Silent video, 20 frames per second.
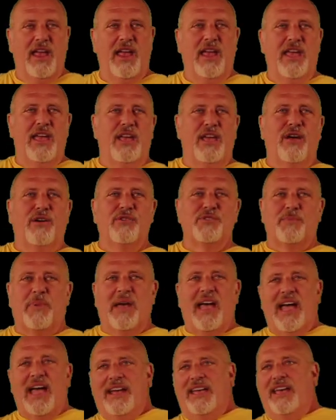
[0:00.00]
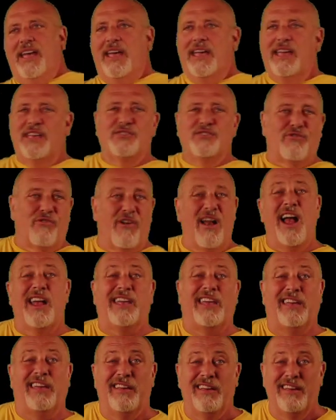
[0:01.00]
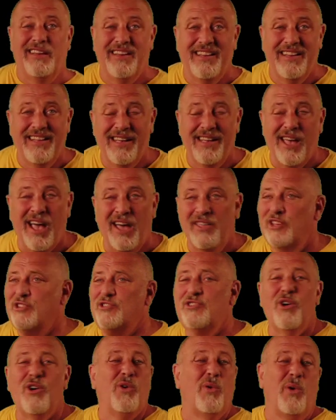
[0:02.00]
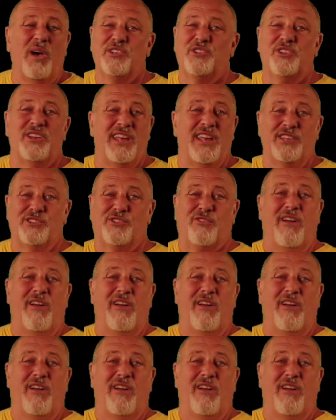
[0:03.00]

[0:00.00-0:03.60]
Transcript: He goes back, he's groggy. There's no question he's